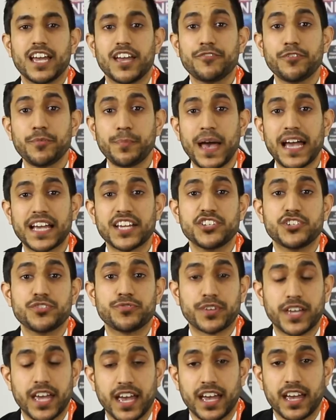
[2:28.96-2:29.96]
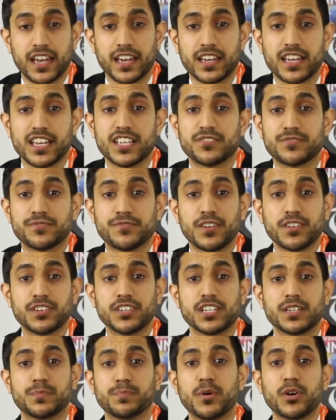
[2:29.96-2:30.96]
If a package of care is
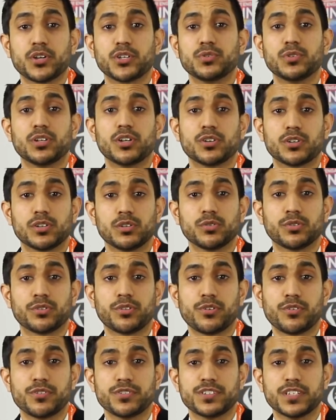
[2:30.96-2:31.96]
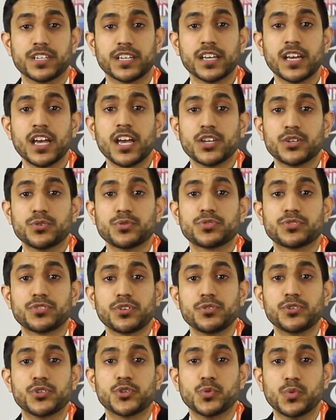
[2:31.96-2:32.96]
funded by your local authority, your
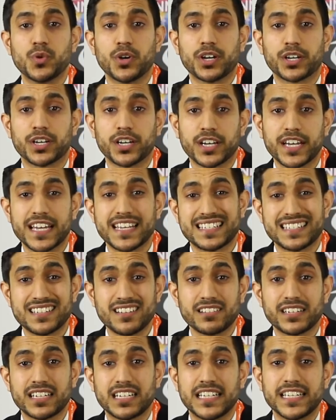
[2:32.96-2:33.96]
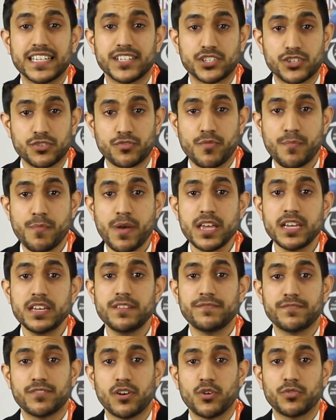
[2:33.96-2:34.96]
social worker is likely to remain
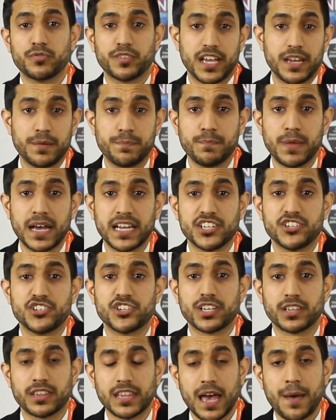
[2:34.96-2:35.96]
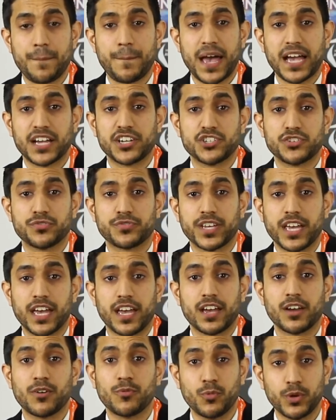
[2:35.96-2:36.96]
involved in managing that package of
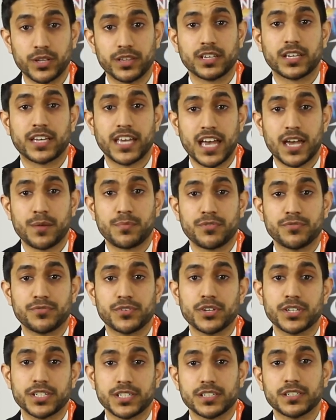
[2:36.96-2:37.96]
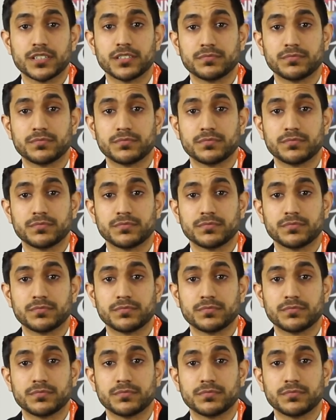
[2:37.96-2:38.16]
care with the care provider.